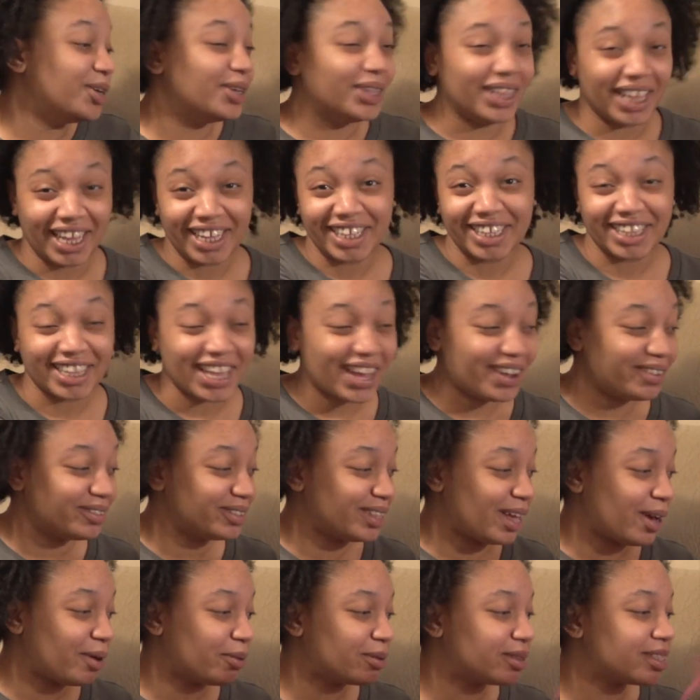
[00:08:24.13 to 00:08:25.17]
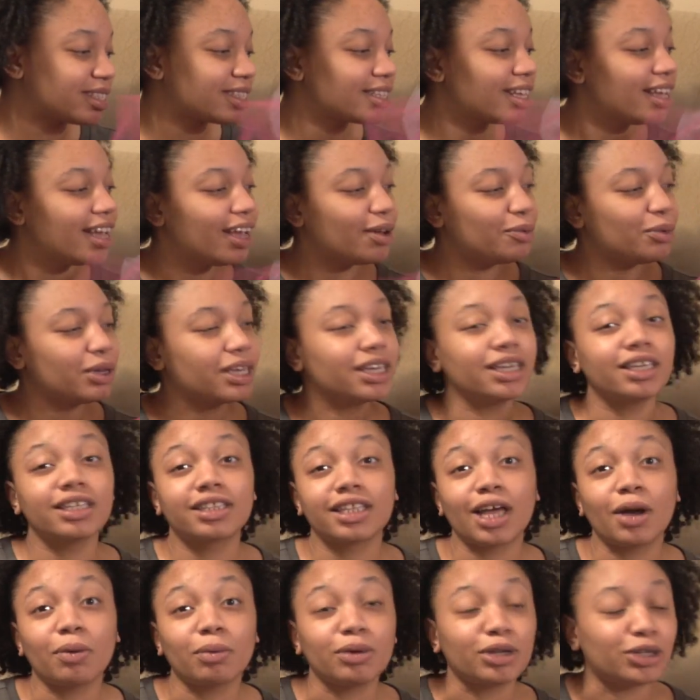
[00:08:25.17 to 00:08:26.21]
You like that one? That one's, we could get
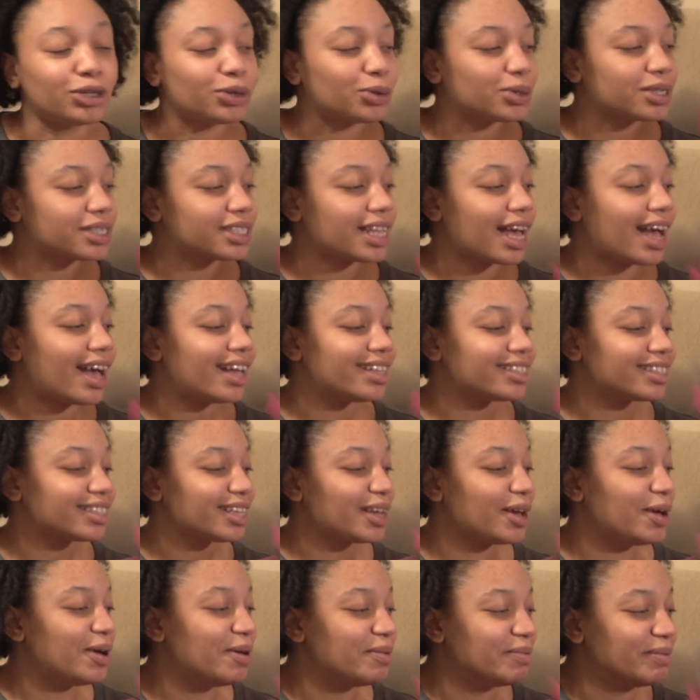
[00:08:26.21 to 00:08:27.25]
that one in your size.